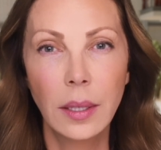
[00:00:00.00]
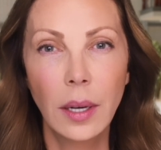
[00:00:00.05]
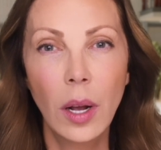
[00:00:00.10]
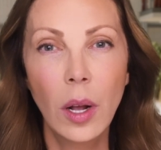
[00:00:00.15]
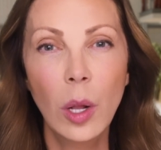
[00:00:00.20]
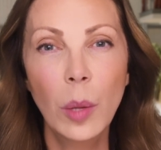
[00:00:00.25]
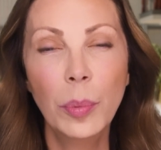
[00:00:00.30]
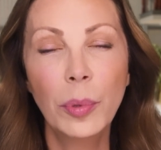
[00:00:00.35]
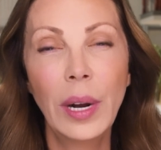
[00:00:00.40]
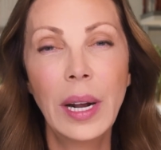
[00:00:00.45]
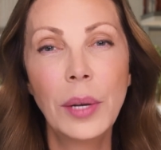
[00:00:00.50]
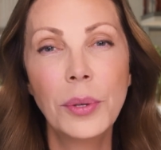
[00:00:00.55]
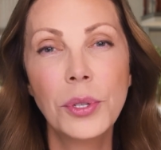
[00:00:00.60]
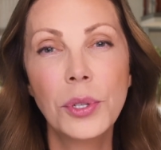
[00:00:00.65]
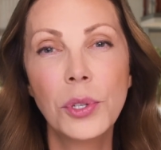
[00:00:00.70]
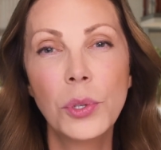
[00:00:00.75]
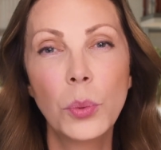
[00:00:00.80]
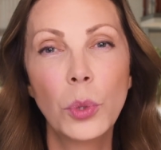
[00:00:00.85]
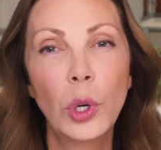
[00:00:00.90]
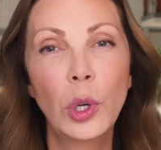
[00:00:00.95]
All
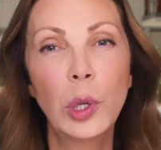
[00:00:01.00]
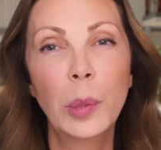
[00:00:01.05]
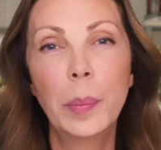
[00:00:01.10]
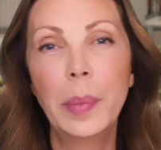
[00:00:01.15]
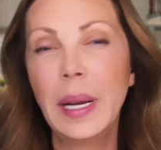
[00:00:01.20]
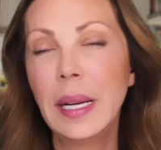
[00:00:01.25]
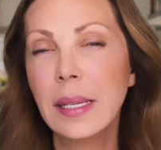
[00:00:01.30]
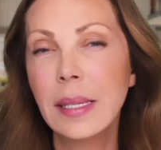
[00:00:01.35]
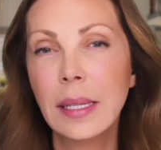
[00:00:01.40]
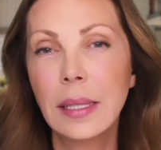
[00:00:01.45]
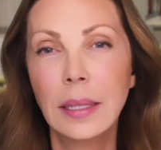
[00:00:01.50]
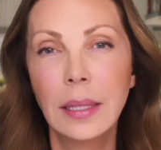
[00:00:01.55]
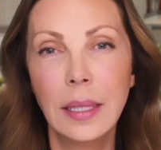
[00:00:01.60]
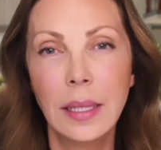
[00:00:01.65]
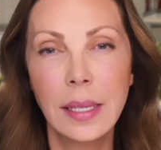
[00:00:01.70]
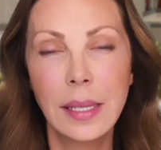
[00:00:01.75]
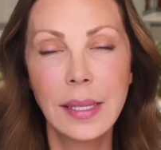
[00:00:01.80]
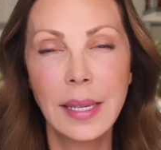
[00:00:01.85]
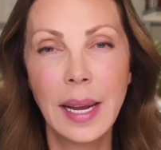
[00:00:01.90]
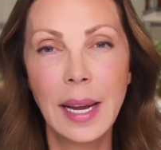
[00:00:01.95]
browsers work basically
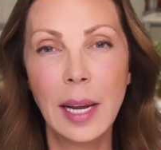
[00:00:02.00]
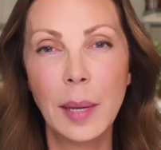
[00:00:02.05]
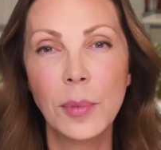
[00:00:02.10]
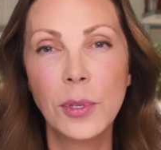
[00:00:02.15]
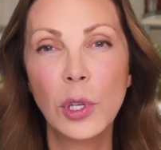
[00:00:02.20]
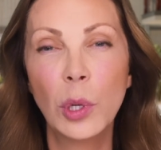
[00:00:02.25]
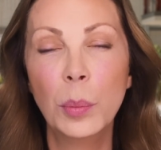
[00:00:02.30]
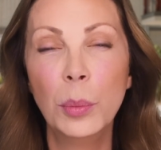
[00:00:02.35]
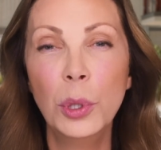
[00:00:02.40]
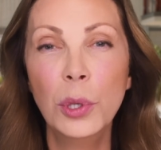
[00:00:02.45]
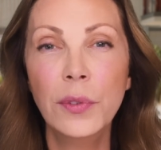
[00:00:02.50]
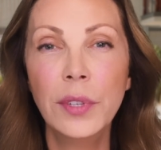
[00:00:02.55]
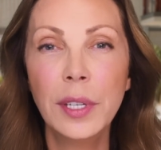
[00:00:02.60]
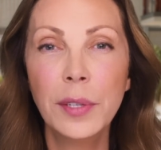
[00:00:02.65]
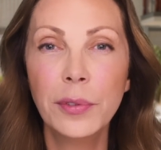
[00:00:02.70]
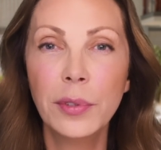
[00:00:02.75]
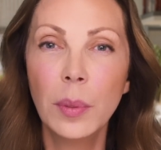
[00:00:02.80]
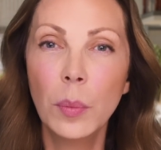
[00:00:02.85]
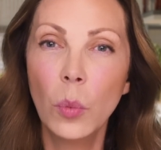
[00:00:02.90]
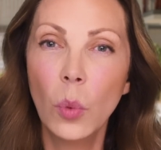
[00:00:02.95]
the same, so
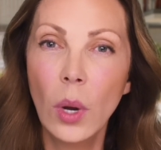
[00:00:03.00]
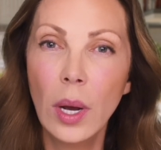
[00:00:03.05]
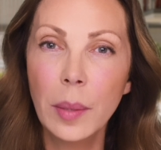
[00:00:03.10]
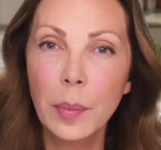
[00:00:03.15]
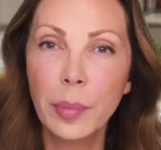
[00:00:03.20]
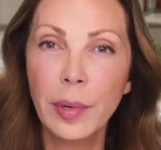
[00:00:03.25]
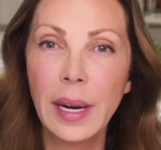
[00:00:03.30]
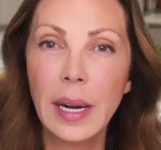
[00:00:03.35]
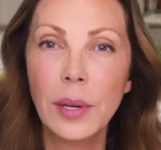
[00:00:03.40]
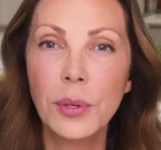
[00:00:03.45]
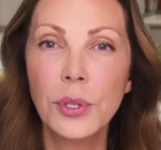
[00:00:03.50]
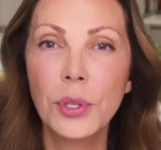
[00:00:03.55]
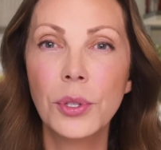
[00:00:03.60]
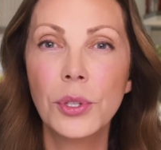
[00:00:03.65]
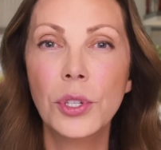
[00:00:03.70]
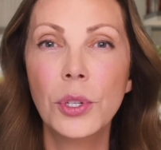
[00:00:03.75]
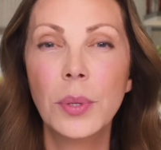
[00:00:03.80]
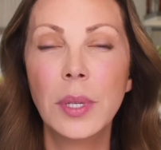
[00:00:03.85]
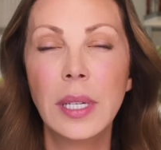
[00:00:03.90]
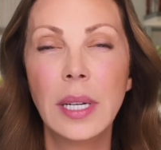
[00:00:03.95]
moving from one browser
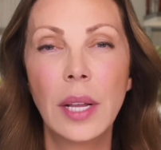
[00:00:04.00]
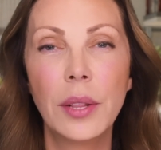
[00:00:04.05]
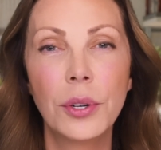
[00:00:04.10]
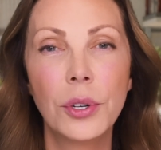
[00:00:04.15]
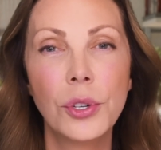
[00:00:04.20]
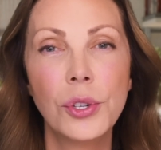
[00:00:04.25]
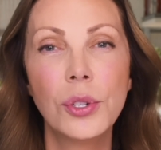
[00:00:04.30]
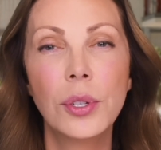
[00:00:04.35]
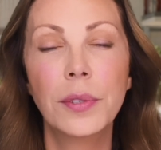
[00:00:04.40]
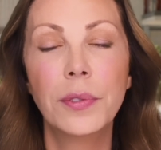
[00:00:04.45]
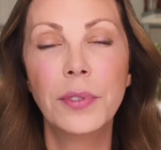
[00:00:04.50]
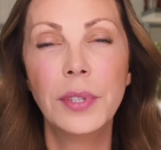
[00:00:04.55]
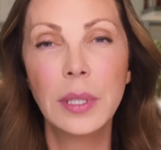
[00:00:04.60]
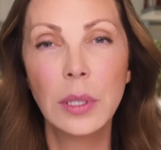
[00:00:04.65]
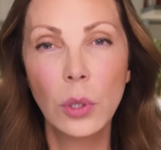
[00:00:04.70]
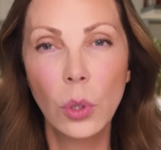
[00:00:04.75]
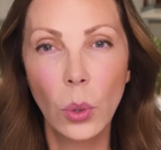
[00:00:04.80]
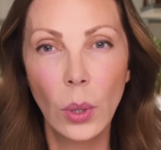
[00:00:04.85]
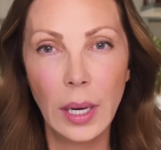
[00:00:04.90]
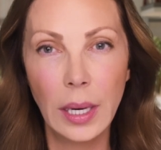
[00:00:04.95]
to another should
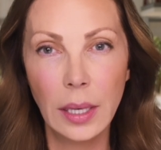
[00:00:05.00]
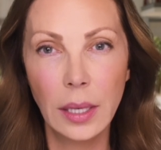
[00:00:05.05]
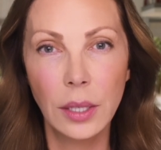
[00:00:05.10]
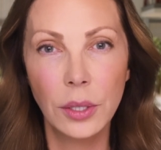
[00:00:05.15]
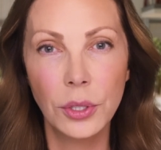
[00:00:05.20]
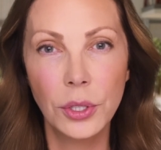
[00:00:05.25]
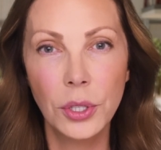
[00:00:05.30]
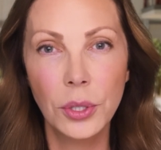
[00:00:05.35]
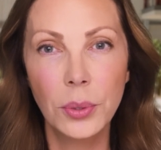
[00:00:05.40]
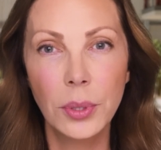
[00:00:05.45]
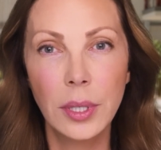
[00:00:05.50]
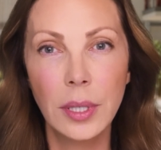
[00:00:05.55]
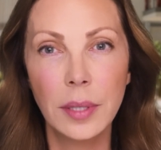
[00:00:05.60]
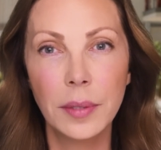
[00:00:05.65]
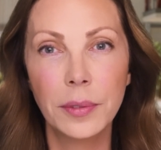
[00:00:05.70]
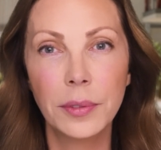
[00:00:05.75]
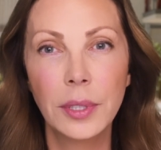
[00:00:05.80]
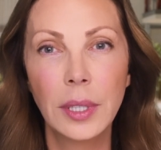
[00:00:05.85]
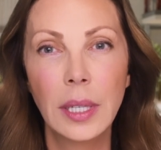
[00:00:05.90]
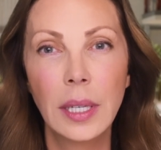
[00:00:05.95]
feel quite
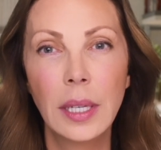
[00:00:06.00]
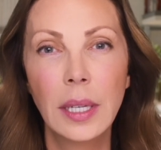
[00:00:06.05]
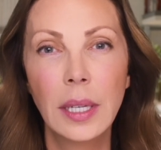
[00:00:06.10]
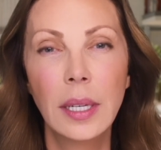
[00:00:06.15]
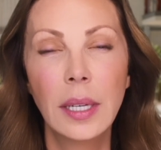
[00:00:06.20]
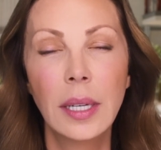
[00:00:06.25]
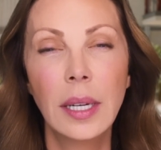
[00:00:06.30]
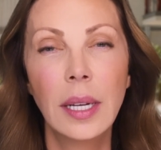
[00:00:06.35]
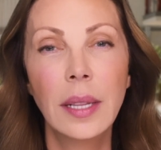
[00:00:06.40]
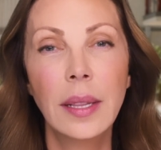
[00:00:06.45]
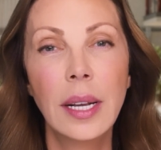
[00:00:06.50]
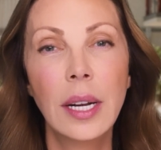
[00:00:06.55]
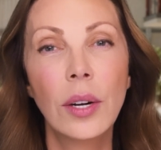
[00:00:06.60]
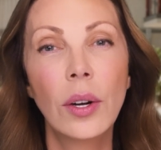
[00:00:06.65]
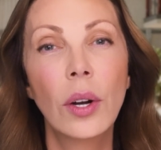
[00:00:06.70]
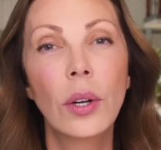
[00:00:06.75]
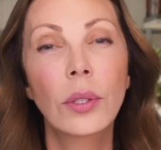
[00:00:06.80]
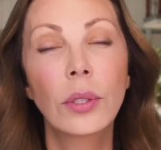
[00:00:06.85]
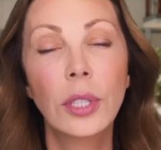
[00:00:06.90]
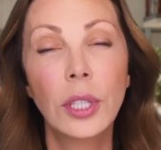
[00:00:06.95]
intuitive. And there
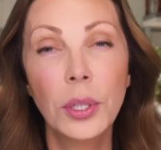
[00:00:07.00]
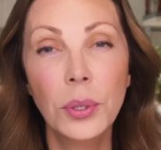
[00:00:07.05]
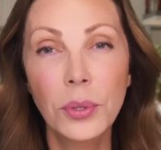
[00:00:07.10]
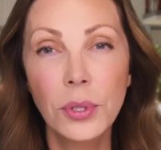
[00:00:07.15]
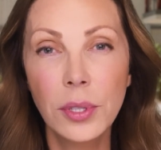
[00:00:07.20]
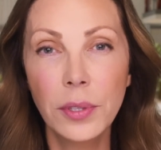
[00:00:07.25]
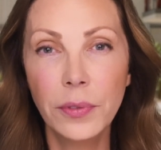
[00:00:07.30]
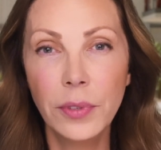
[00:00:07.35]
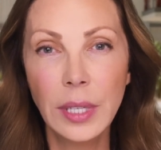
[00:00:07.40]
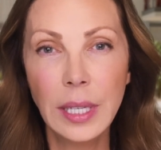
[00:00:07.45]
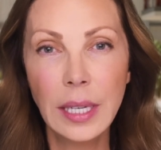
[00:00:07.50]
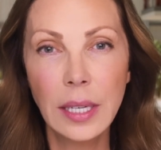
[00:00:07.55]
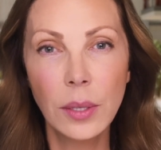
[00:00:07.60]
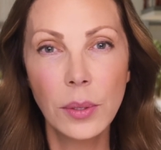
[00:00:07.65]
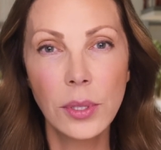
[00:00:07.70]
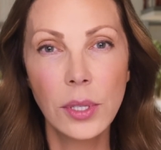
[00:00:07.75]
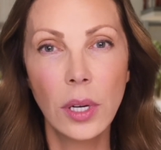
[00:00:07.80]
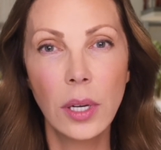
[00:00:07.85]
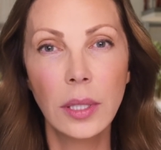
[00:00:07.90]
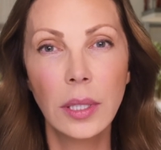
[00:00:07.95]
are loads of
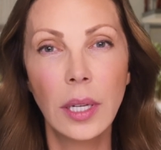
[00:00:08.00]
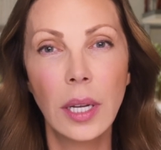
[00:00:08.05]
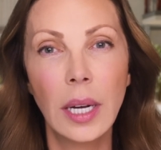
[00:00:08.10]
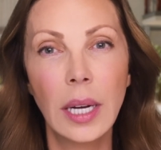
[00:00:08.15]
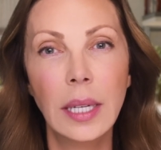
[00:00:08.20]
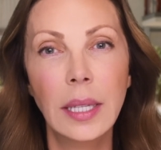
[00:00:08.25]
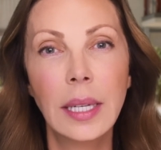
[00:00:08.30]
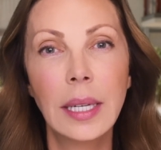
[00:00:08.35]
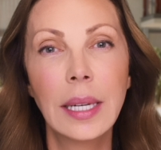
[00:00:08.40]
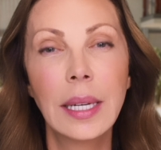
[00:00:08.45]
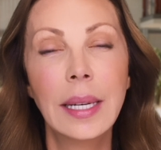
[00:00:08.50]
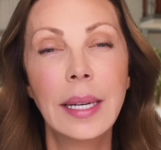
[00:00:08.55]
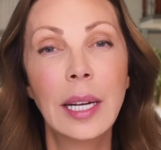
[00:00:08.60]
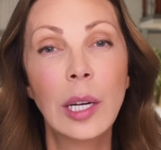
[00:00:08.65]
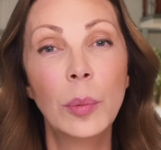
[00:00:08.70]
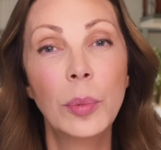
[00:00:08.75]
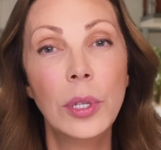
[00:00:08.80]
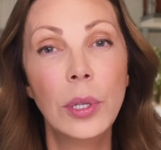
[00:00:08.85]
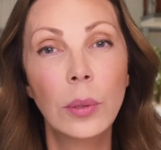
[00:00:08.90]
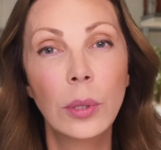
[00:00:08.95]
videos online that can
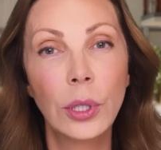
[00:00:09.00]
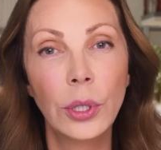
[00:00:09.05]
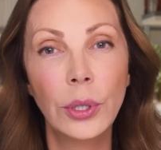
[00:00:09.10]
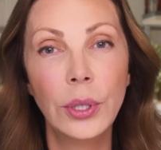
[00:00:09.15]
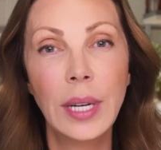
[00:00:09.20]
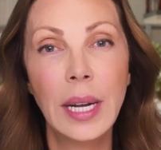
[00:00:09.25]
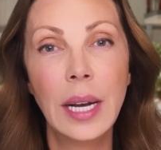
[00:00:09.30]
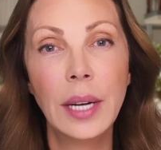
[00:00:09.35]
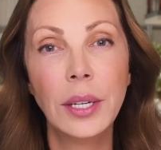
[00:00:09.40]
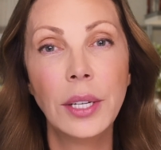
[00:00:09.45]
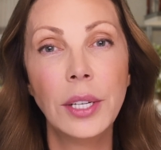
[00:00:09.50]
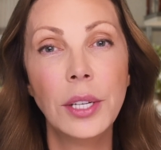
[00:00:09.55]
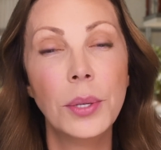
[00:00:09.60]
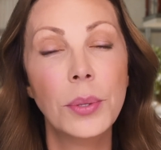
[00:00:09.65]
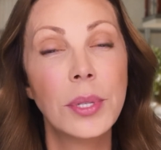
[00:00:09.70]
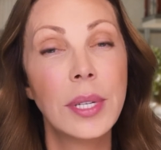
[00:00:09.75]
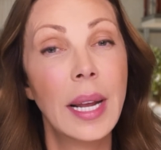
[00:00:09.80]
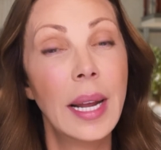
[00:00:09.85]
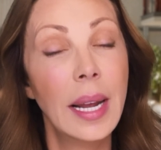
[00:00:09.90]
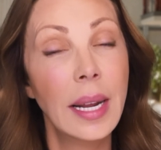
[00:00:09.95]
help you learn how to
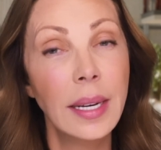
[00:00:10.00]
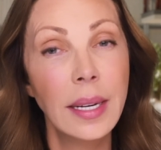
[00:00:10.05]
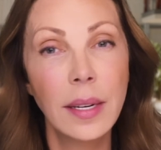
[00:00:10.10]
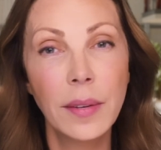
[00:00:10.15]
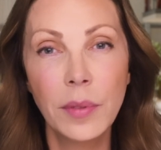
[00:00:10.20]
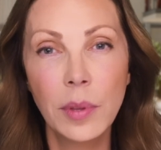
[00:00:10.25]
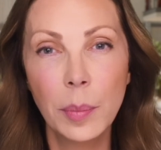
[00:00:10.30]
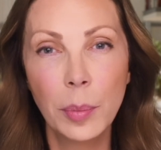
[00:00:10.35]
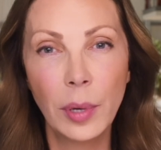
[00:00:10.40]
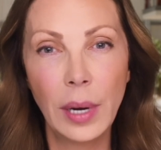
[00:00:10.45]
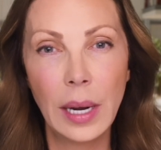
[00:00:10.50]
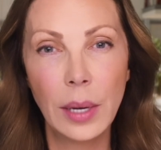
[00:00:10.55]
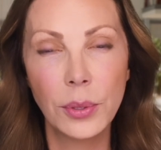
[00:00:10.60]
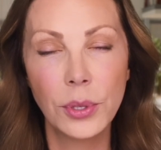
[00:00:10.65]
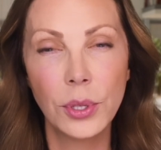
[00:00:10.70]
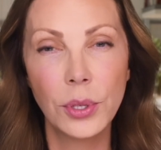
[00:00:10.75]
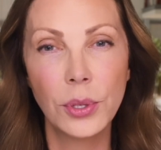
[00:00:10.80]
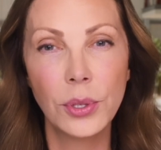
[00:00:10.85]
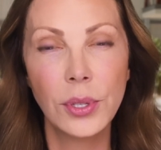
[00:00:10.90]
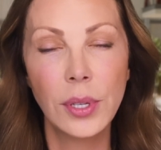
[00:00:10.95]
use any of the
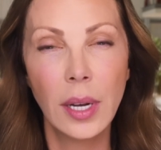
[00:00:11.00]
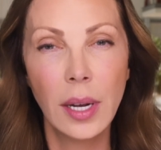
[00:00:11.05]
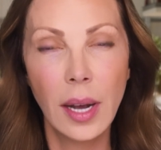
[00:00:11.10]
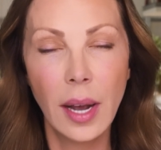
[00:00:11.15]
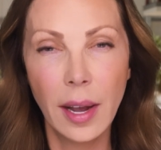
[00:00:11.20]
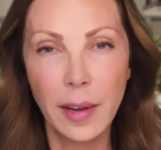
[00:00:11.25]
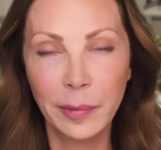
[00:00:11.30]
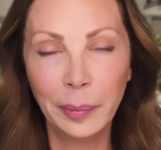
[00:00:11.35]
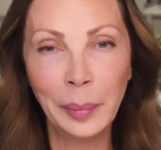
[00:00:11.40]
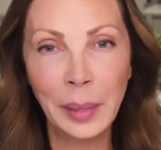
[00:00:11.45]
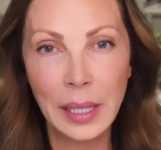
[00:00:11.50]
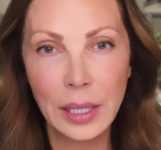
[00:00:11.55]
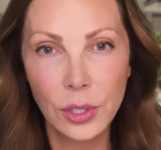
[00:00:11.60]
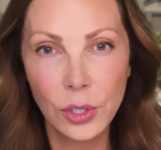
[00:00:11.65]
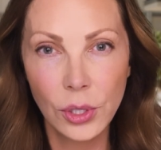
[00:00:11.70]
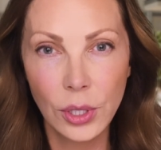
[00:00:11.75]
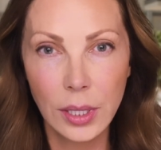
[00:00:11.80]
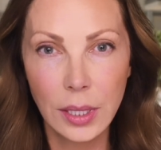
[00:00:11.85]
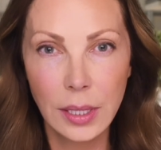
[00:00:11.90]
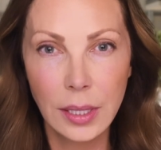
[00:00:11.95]
browsers I've
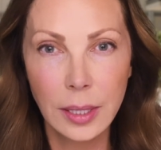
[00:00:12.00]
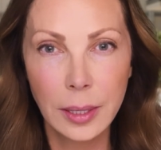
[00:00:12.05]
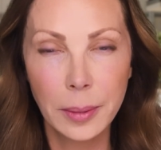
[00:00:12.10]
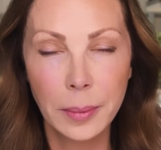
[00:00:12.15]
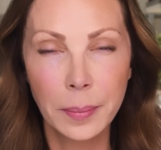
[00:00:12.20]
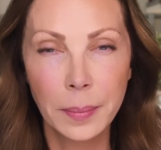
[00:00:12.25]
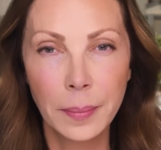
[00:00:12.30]
mentioned.